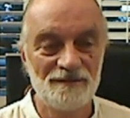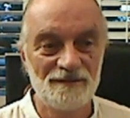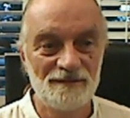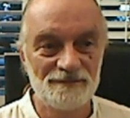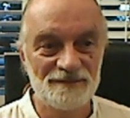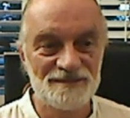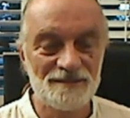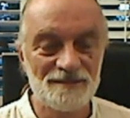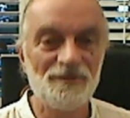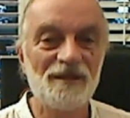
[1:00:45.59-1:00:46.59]
What's
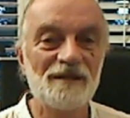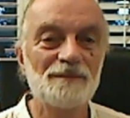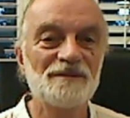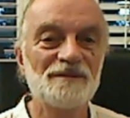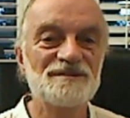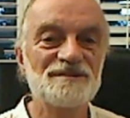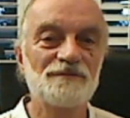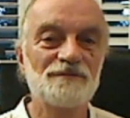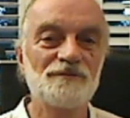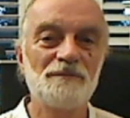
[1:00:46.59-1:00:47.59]
unbearable is that
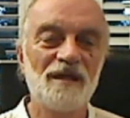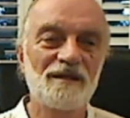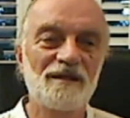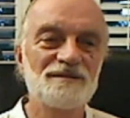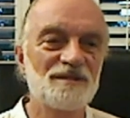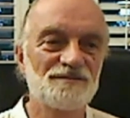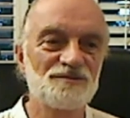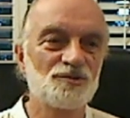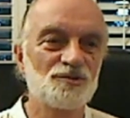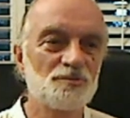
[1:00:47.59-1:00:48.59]
we make ourselves
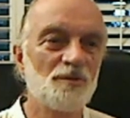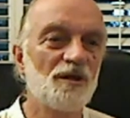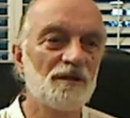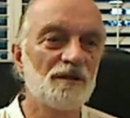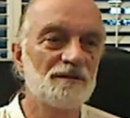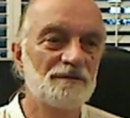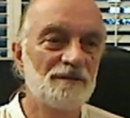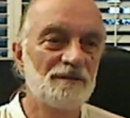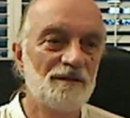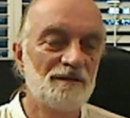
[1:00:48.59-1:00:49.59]
so small
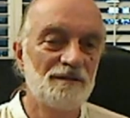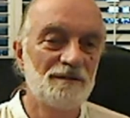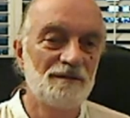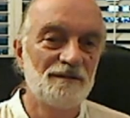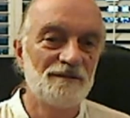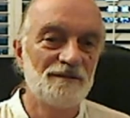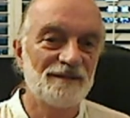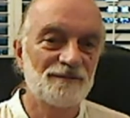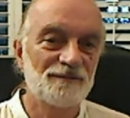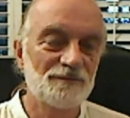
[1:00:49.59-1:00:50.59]

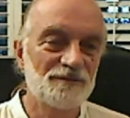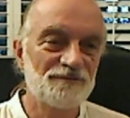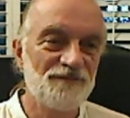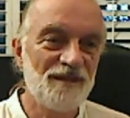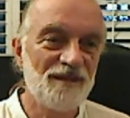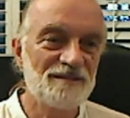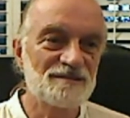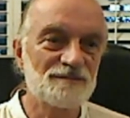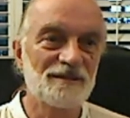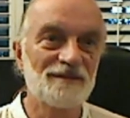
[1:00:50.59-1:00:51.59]
that when we're faced
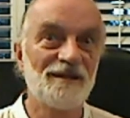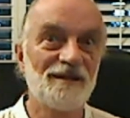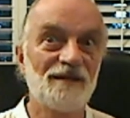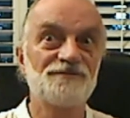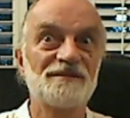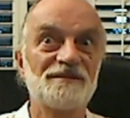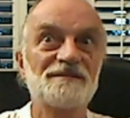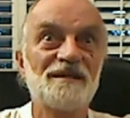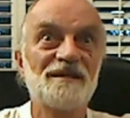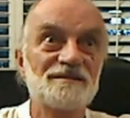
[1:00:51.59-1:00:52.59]
with a love that
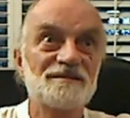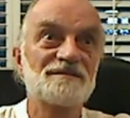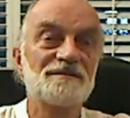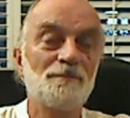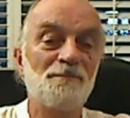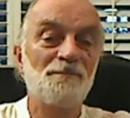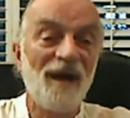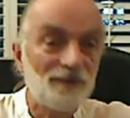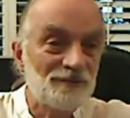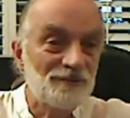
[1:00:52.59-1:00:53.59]
is
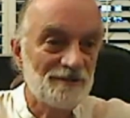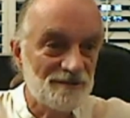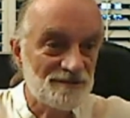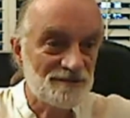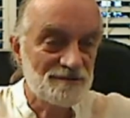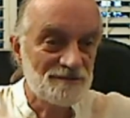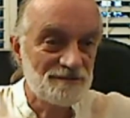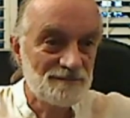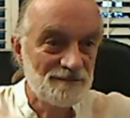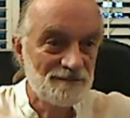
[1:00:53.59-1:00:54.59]
boundless,
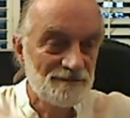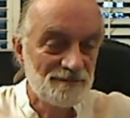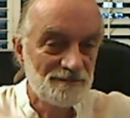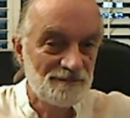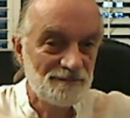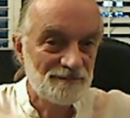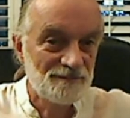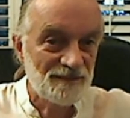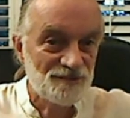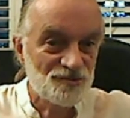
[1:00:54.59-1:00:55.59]

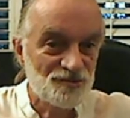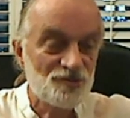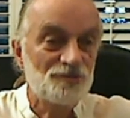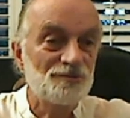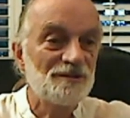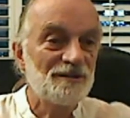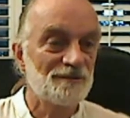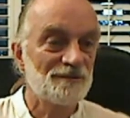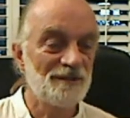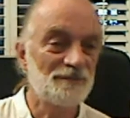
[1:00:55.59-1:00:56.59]
there's truly no
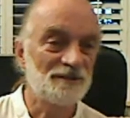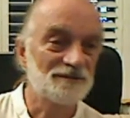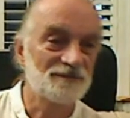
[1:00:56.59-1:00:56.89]
limit,